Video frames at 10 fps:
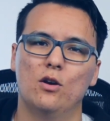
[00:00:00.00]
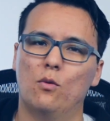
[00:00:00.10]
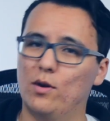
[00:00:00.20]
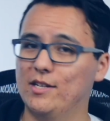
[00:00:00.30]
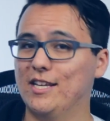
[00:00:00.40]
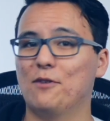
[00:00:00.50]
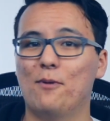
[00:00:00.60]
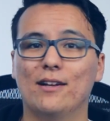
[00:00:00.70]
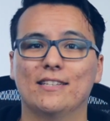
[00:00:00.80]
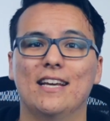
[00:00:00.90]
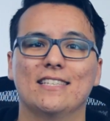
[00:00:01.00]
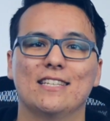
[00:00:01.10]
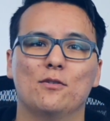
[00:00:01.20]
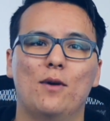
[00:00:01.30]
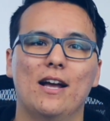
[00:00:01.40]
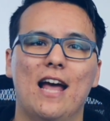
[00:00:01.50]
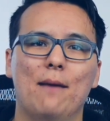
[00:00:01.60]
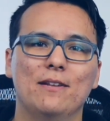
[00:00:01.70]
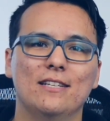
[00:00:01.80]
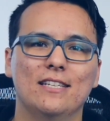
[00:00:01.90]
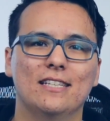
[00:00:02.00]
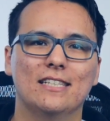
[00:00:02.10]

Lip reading: Want to take a wild guess as to why it happened?